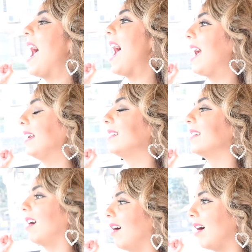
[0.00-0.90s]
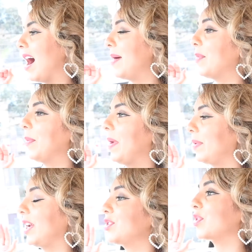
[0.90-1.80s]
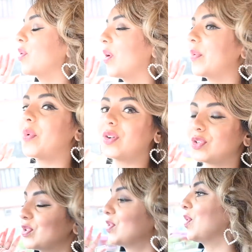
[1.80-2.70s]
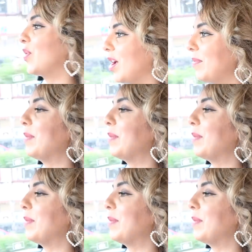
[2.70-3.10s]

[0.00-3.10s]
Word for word: and uh, I'm on my way to go and watch Sonam